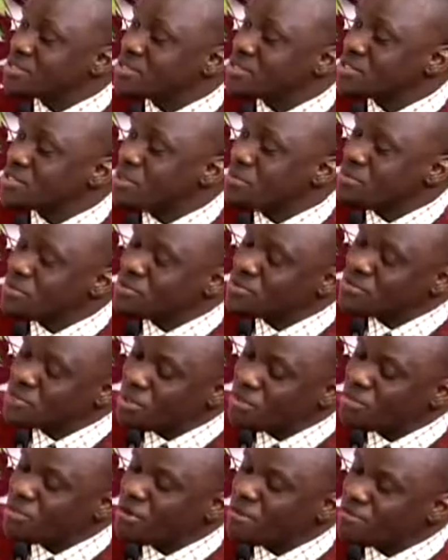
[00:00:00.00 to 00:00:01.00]
some
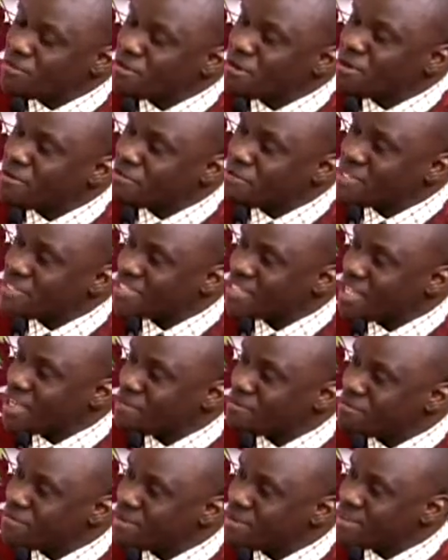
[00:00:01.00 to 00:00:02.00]
of the
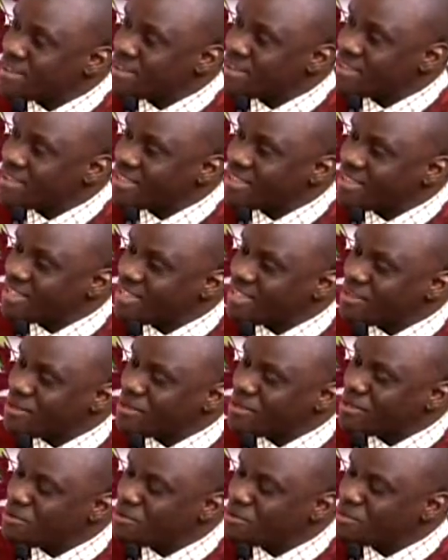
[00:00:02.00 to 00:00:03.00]
stuff
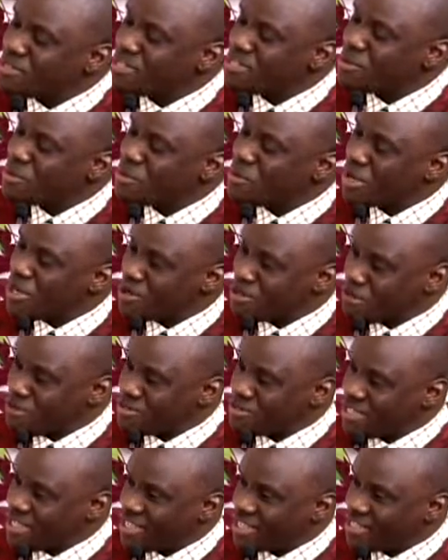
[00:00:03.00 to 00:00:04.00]
he wasn't aware of
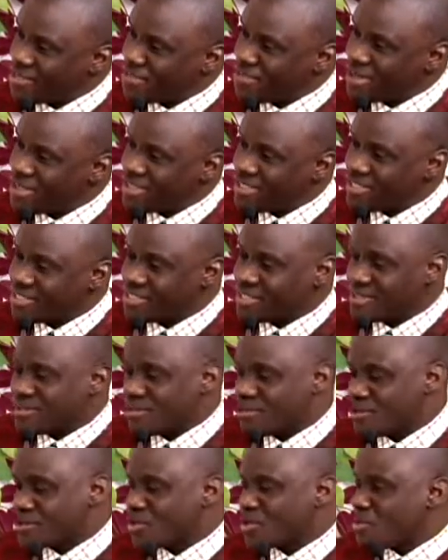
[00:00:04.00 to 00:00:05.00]
that, but you
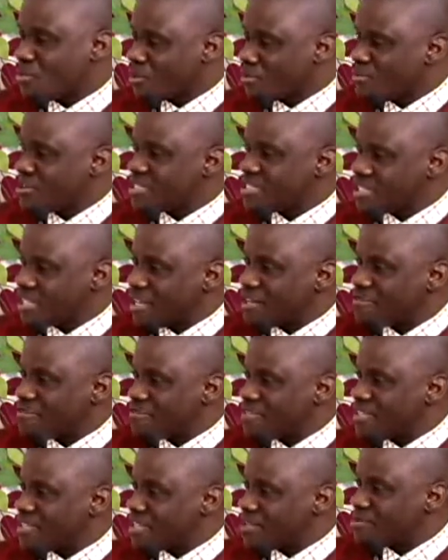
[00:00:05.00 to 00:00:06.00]
know, some of the stuff
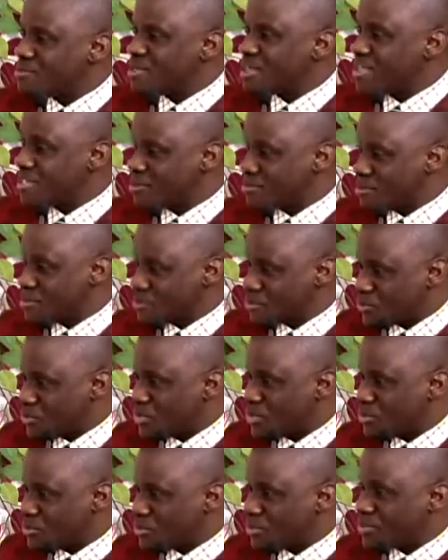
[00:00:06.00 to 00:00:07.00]
he knew that it was
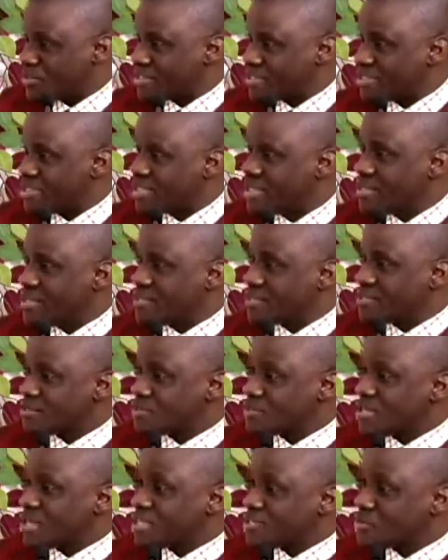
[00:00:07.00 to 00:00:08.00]
going on. Okay. So
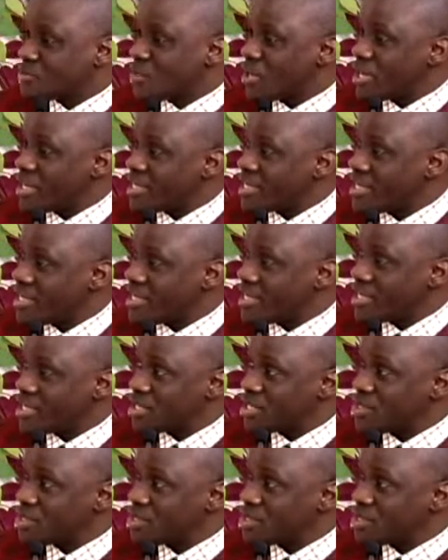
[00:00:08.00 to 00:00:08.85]
that's why he